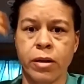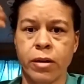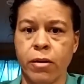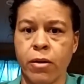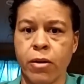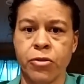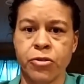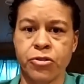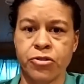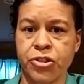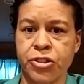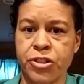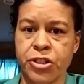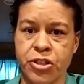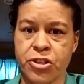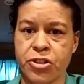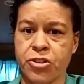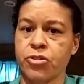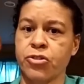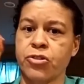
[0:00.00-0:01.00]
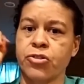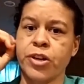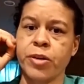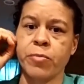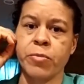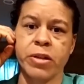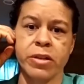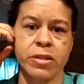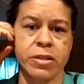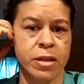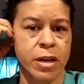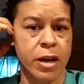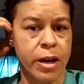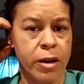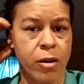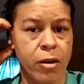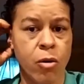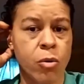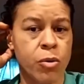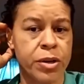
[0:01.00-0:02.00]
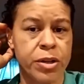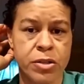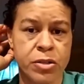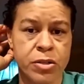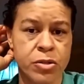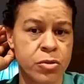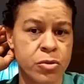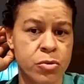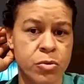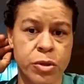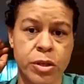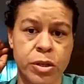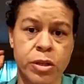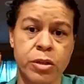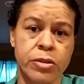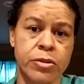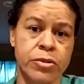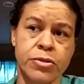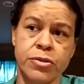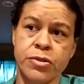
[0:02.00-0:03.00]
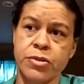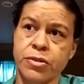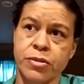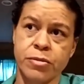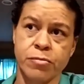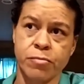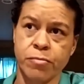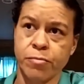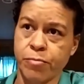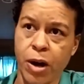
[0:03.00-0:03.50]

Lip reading: all the traditional treatments, and I always knew years,